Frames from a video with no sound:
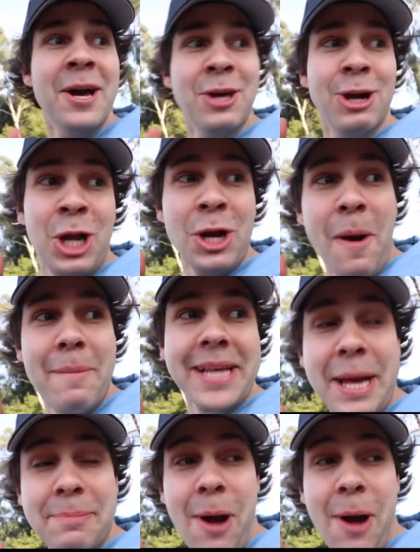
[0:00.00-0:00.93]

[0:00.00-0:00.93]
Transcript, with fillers: You, sure you want me to keep